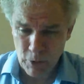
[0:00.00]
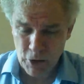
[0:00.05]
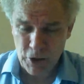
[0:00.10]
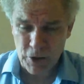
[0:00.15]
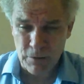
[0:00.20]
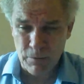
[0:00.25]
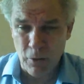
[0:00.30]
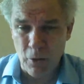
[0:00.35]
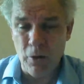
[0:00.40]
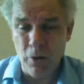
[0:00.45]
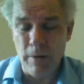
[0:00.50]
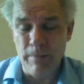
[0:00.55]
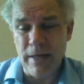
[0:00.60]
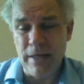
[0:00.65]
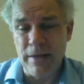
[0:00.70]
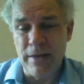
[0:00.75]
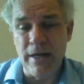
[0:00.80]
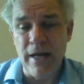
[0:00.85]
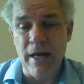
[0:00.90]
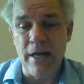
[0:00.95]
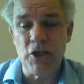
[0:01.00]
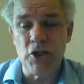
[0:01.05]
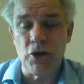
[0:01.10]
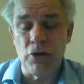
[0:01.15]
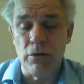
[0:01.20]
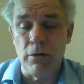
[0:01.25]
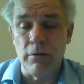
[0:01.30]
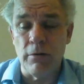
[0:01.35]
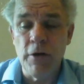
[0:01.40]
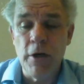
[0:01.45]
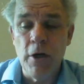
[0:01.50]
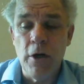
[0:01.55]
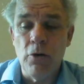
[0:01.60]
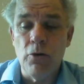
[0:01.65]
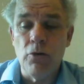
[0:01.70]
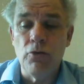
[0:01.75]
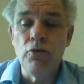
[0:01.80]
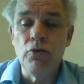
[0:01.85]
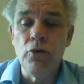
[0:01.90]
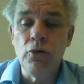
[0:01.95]
which is more in the nature of
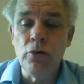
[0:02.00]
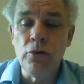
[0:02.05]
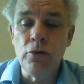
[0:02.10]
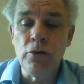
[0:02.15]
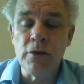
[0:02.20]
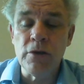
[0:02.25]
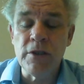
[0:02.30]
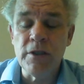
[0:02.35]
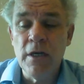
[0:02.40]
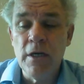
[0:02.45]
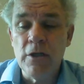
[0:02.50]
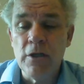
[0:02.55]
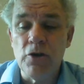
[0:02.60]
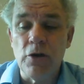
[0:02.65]
rules,